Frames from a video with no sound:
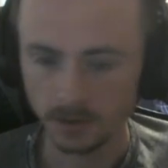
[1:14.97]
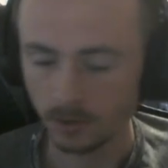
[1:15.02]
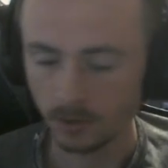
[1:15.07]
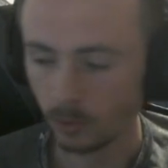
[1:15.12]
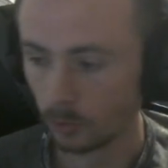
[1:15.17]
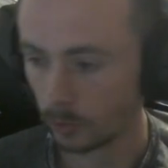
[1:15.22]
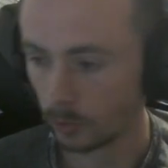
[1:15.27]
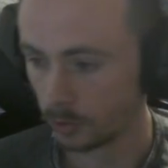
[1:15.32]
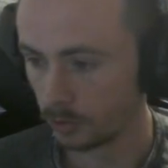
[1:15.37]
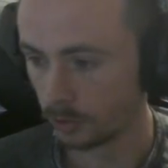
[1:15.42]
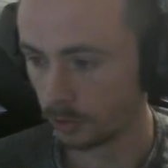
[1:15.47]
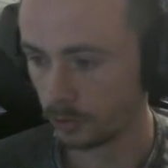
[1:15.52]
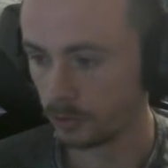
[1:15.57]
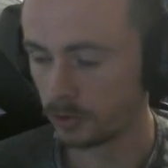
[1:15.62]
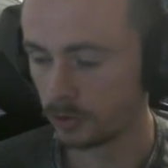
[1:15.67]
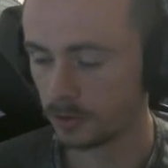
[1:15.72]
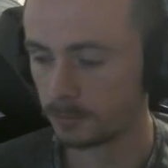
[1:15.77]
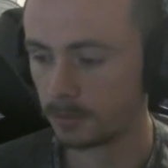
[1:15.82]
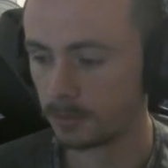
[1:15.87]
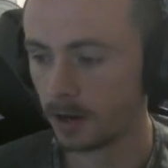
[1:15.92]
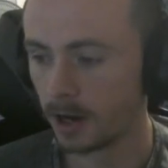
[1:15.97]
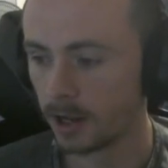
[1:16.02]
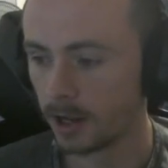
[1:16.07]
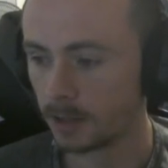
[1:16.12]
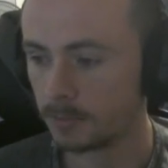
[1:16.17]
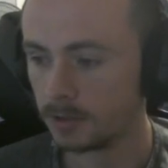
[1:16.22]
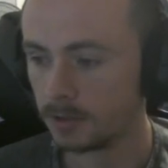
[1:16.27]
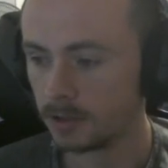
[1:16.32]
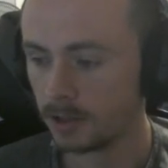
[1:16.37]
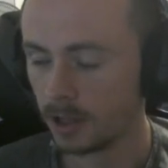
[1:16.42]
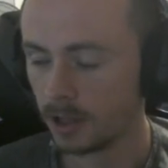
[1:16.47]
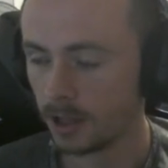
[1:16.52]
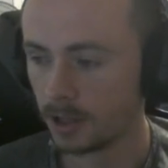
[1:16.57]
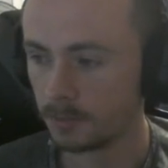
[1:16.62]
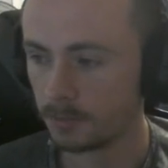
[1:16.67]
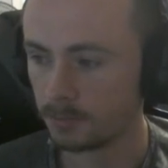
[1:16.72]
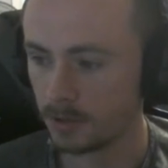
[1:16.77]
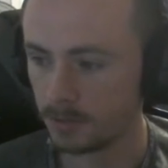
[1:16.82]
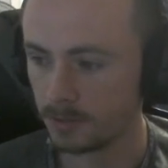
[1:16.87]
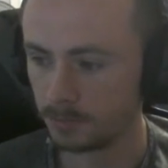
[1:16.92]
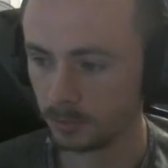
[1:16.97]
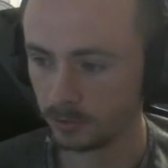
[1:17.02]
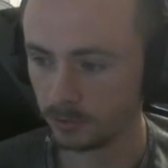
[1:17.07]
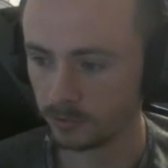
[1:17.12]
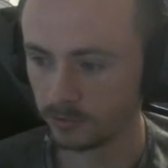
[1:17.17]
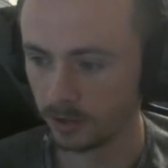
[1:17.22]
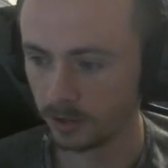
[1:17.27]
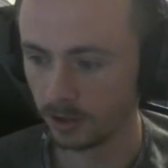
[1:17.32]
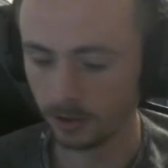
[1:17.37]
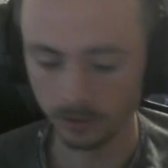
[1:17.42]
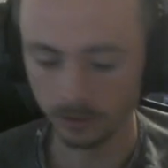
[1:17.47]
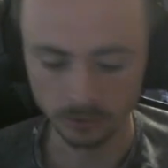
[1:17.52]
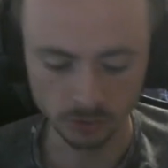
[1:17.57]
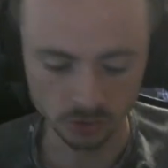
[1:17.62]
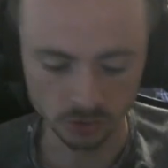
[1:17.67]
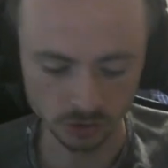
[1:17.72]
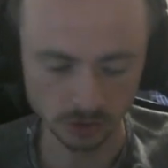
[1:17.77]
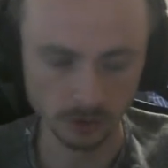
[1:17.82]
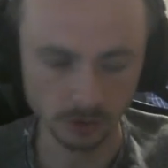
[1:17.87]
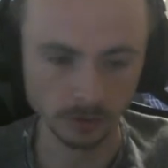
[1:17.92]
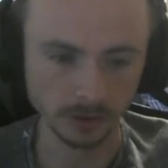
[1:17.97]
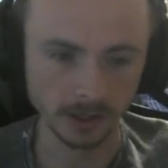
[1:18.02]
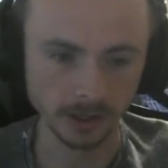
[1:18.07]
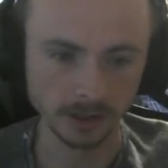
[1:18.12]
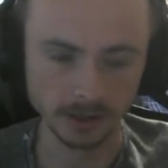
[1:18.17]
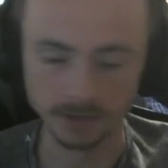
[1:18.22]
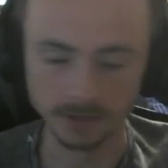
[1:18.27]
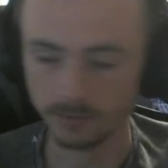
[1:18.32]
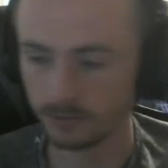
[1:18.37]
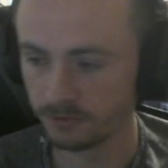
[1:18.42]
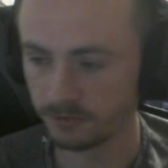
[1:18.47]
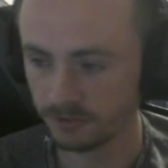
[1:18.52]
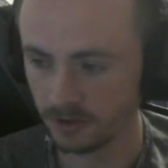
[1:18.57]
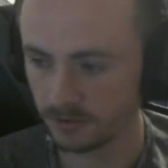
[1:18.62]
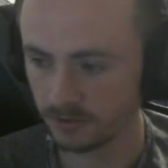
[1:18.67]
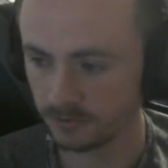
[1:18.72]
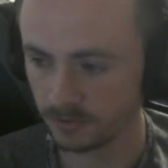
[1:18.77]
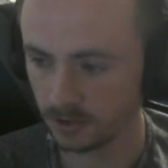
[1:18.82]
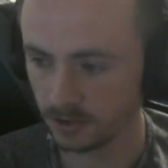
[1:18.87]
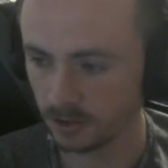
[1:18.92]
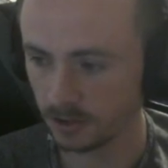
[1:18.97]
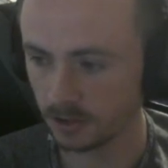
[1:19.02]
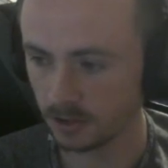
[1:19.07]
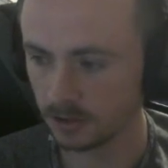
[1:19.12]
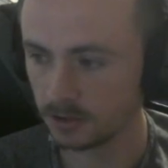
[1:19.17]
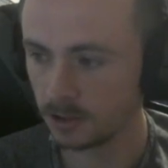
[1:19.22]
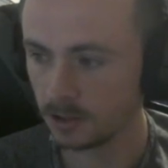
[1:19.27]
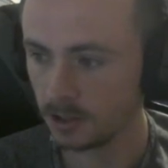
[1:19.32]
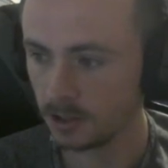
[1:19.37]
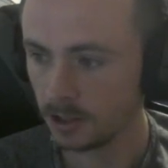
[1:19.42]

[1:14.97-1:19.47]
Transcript: Or you can bribe. And people will say, oh, you should go to like level 50,